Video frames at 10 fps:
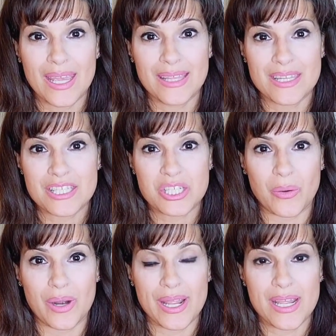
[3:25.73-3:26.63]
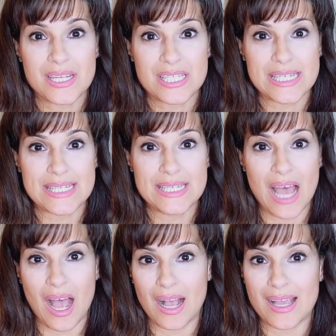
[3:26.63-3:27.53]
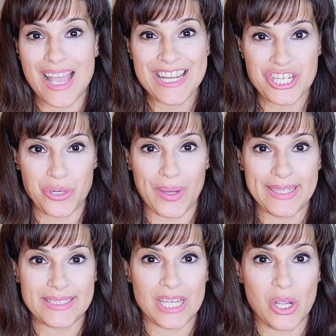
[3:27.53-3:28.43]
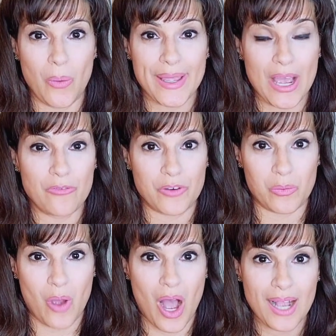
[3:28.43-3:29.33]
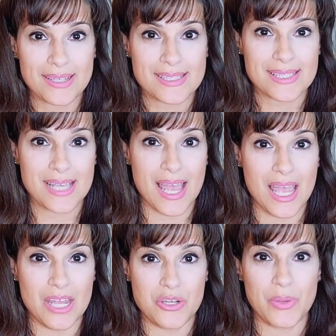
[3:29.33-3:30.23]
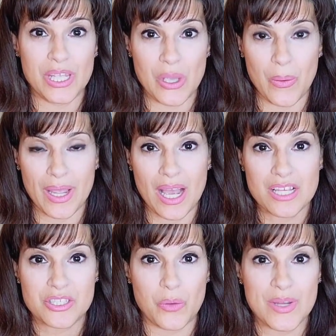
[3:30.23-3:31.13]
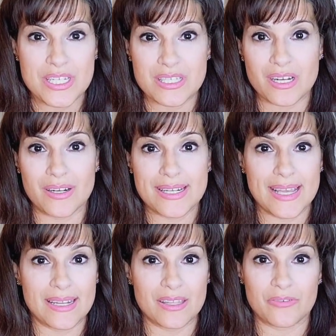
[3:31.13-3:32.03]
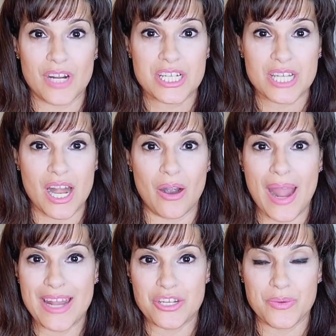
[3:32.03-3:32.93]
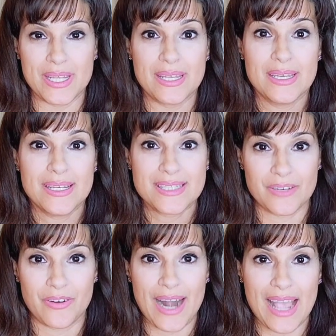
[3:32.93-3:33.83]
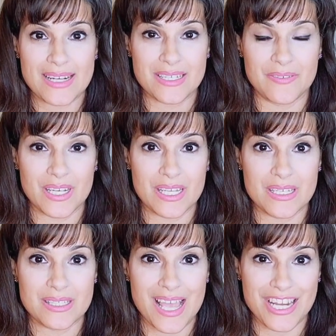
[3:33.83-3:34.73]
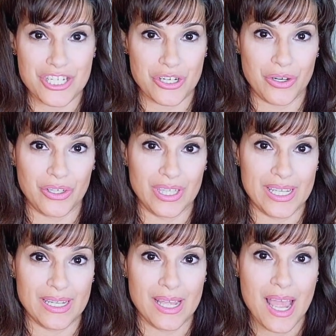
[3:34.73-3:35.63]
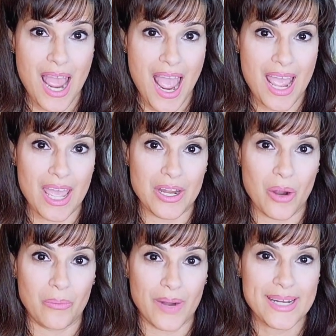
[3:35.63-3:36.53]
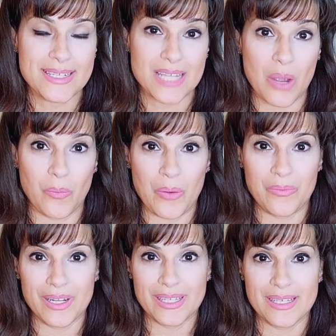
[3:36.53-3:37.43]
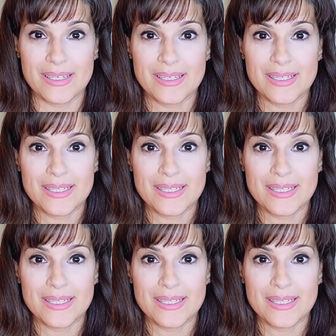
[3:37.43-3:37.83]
In this story, she enjoyed going out for walks and doing yoga. So when she started getting the fresh air and doing different activities and journaling and writing down what really